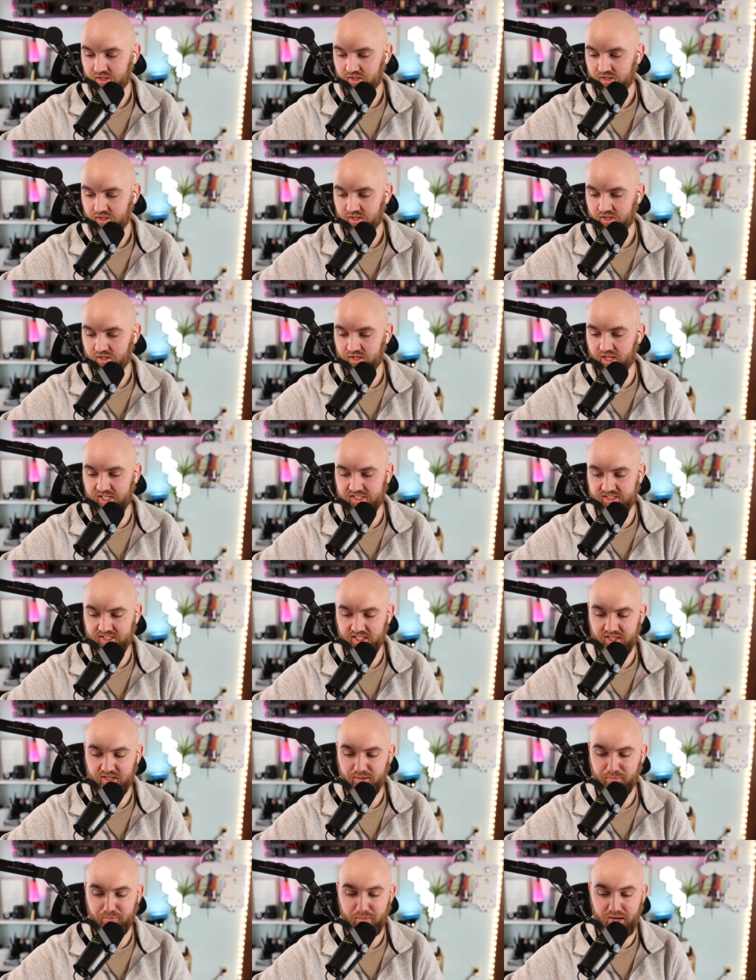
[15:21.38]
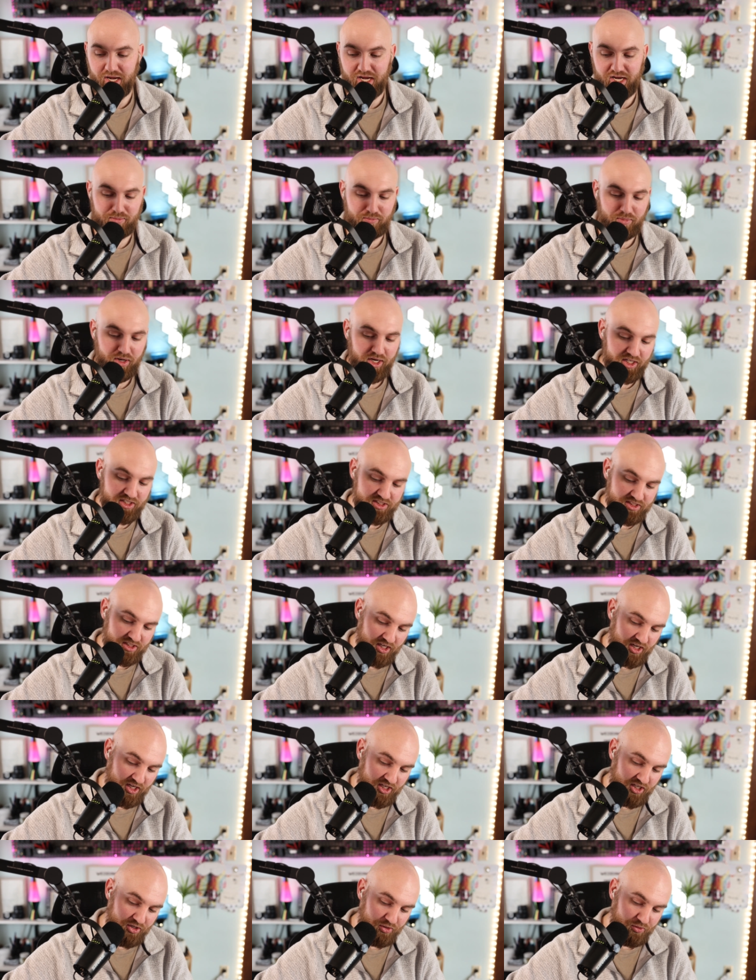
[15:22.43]
that's like the main mics that
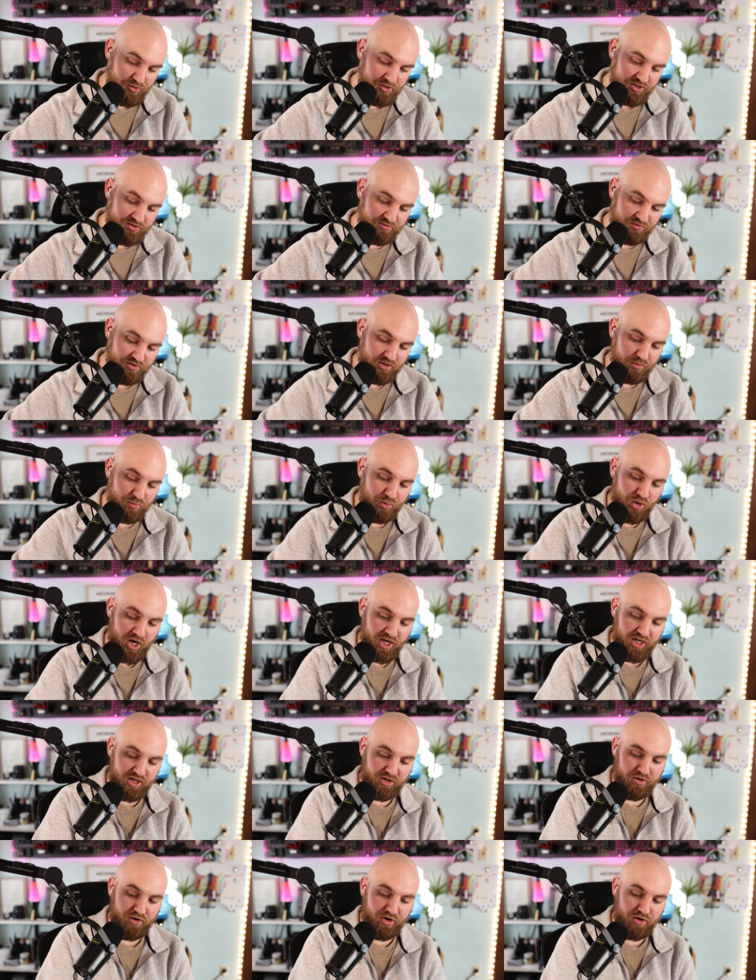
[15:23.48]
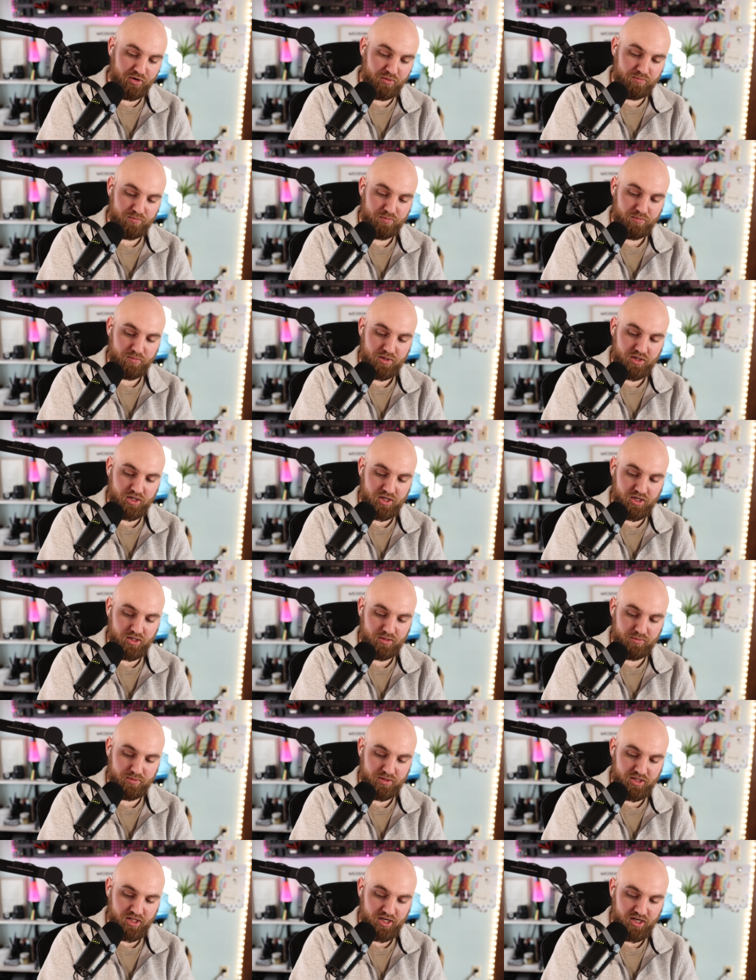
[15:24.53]
I use for the bride and groom. Um,
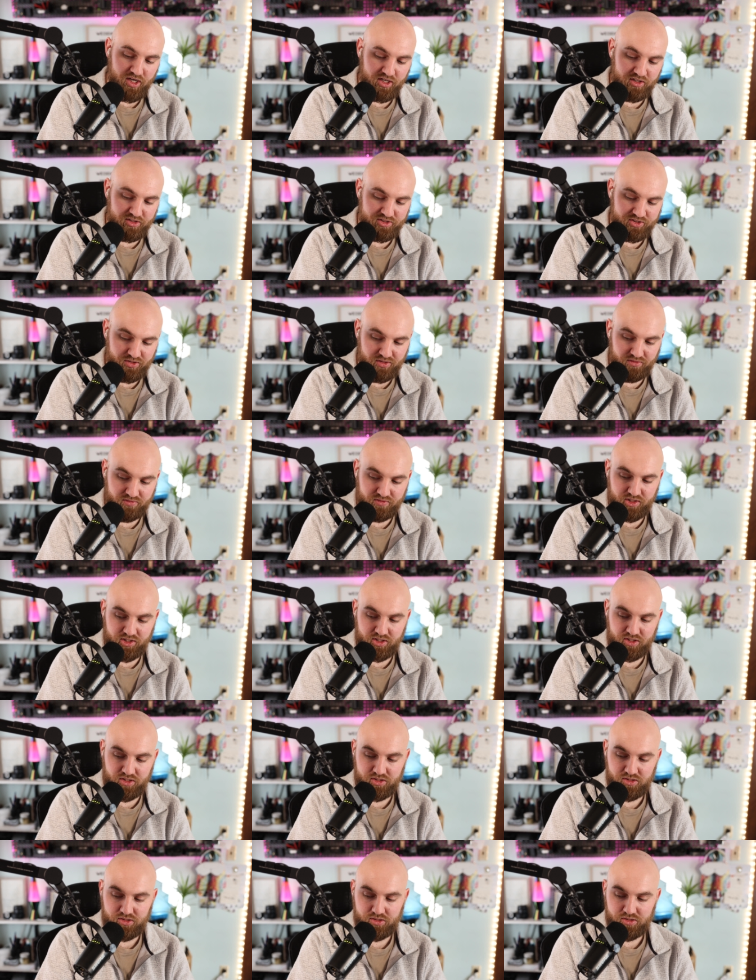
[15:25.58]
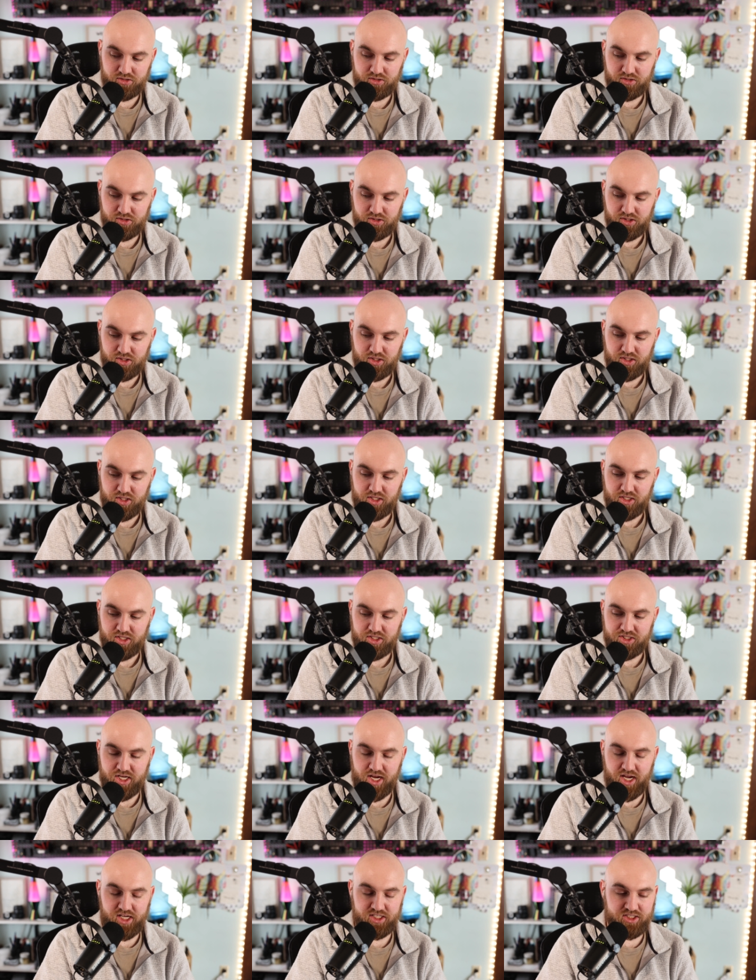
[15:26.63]
and then I also have the
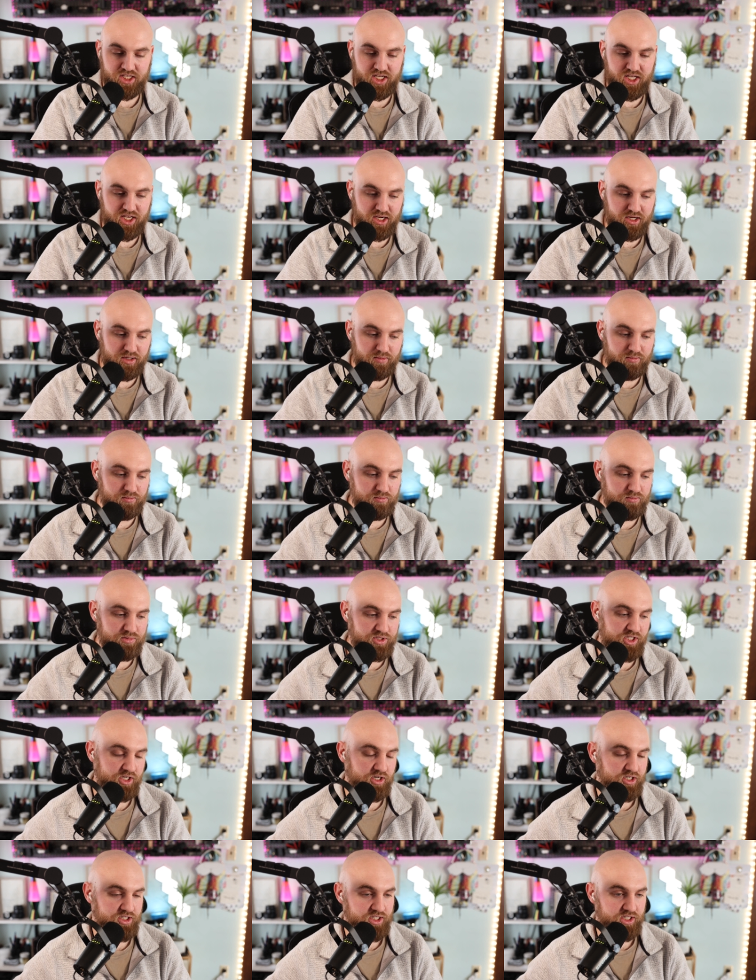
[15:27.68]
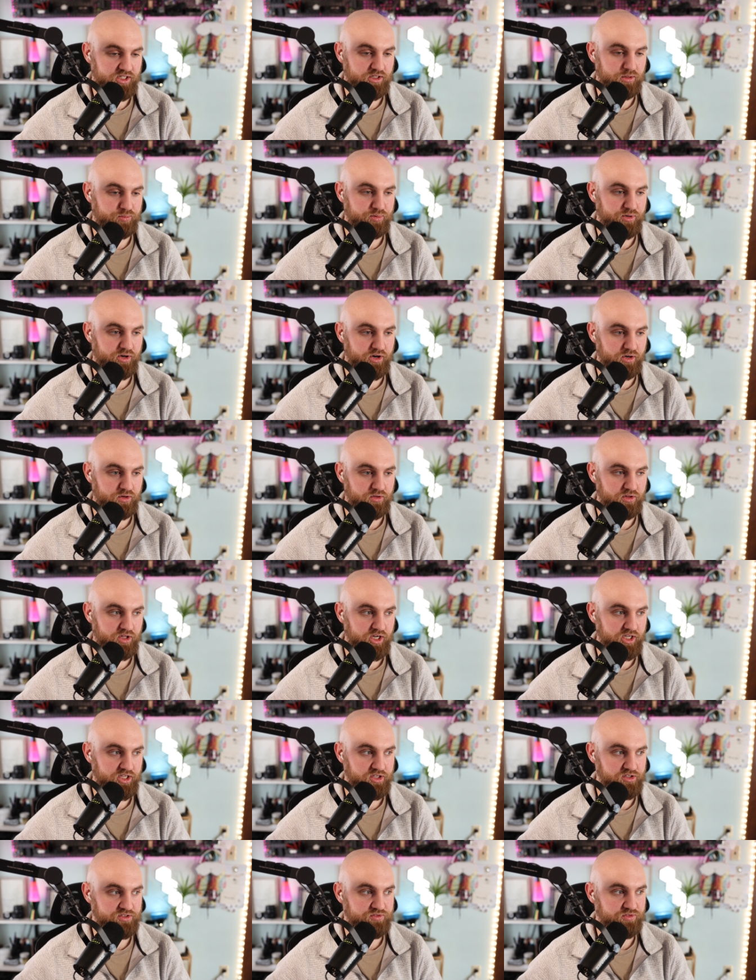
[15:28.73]
Tascam DR10L Pro that I
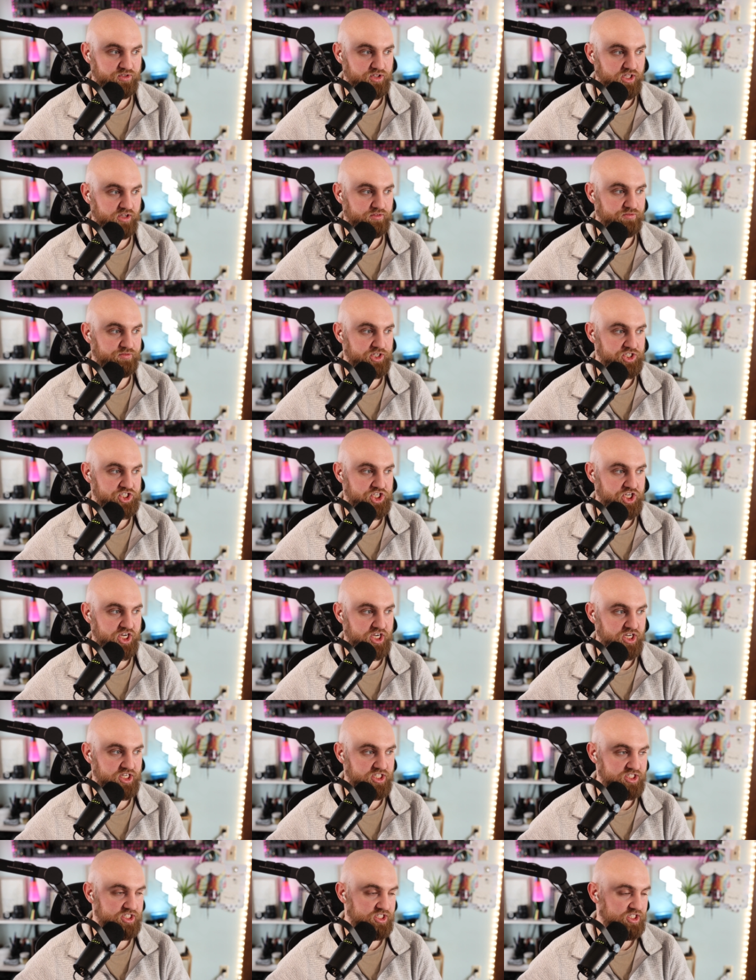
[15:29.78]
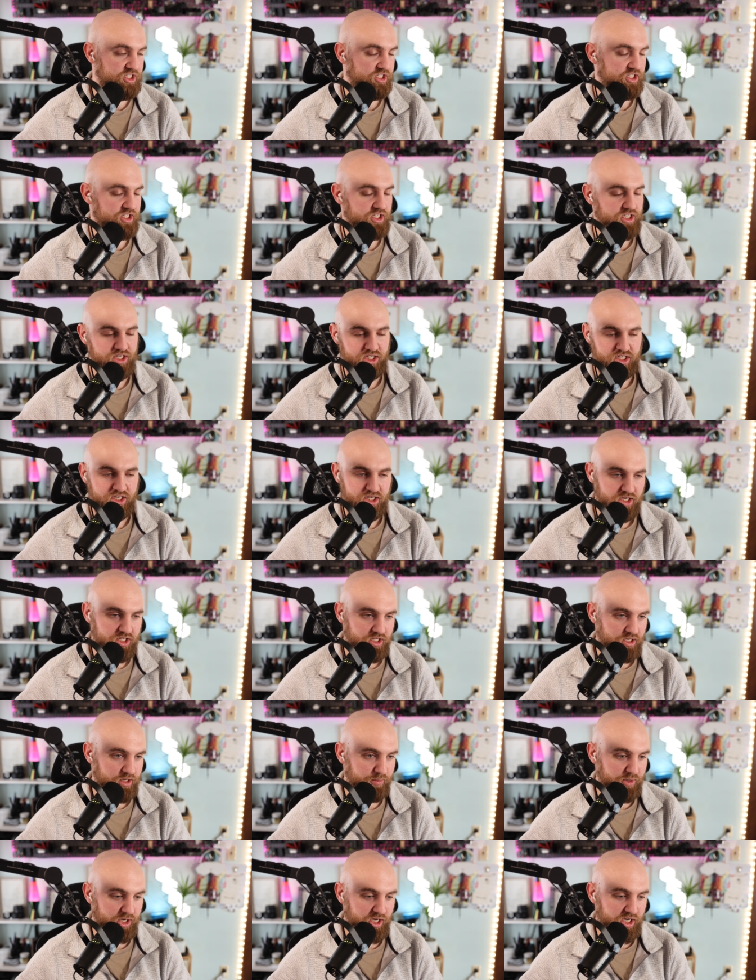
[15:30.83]
use for the officiant.
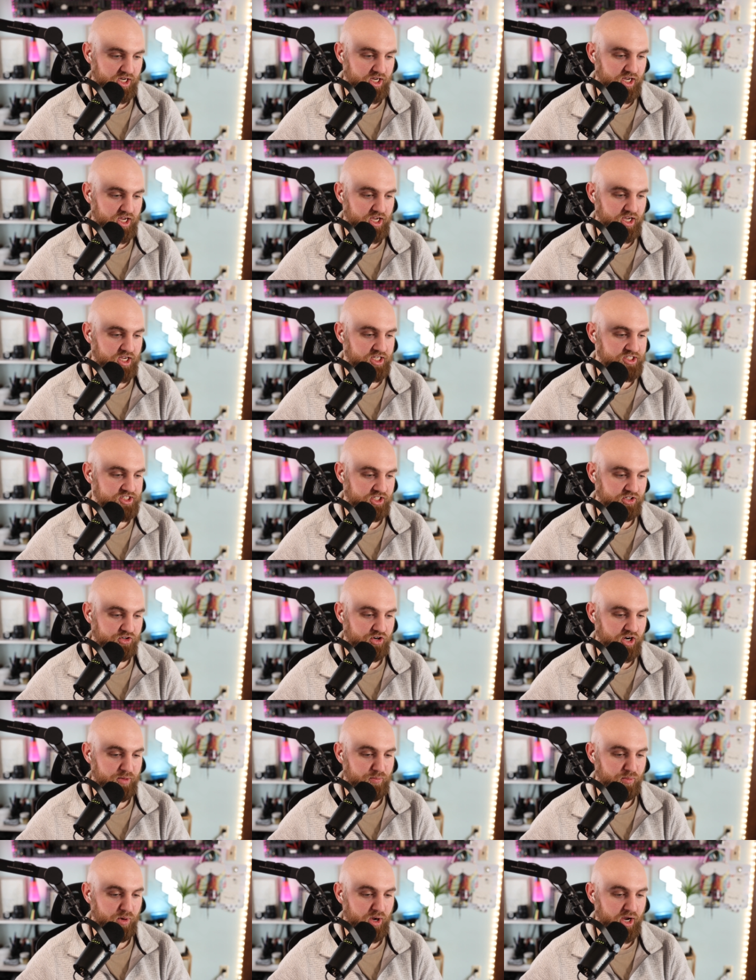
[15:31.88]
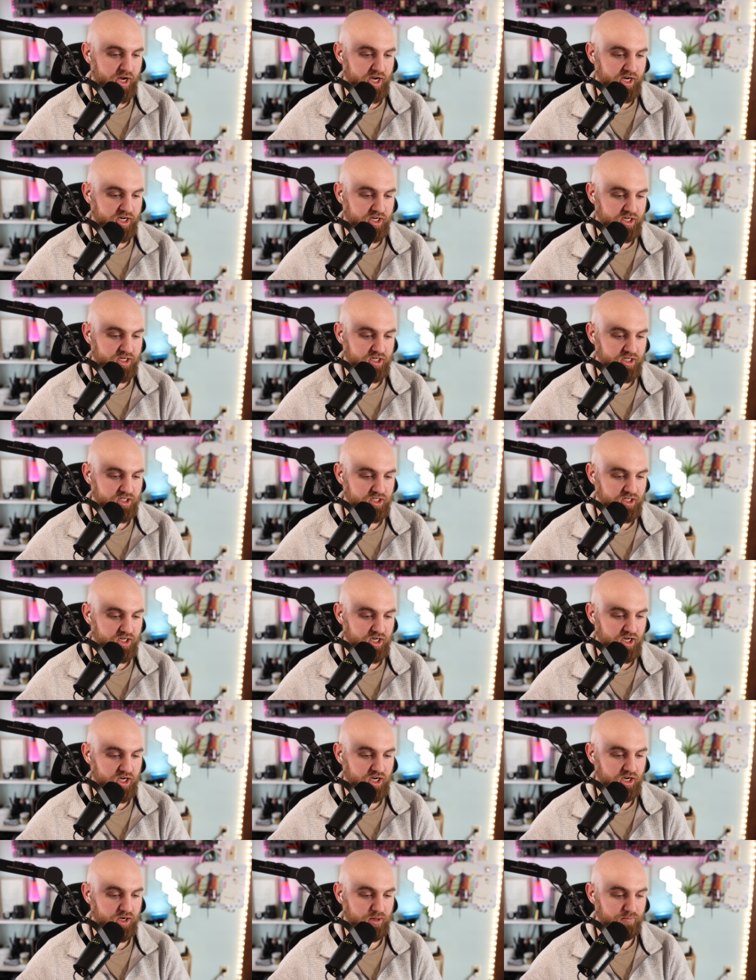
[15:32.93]
I mean, it's a great mic.
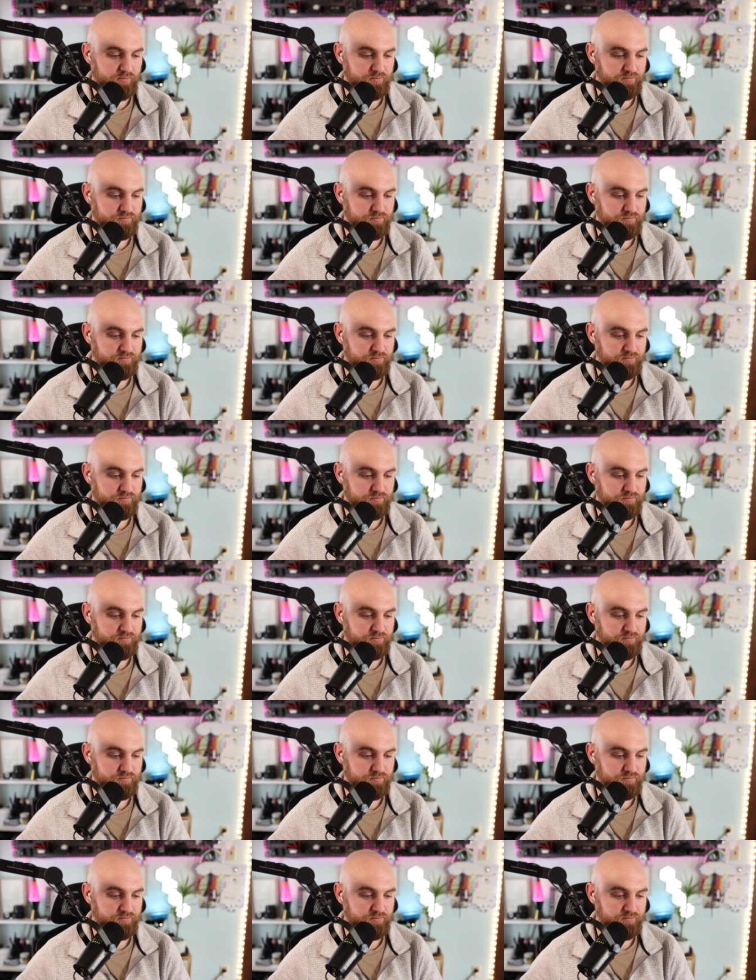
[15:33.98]
Um,